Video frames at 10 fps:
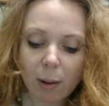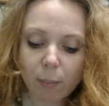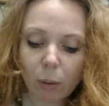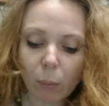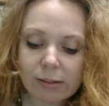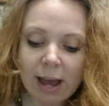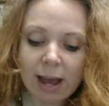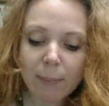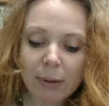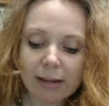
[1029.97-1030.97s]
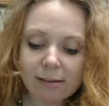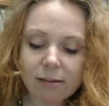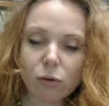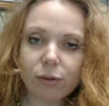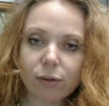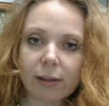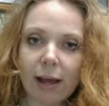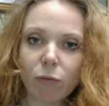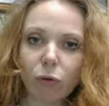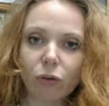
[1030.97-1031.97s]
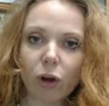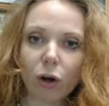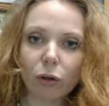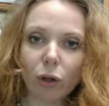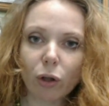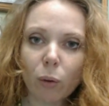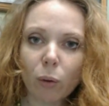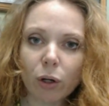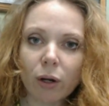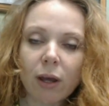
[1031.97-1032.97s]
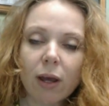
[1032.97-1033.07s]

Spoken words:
But what's happening as those levels are lowered,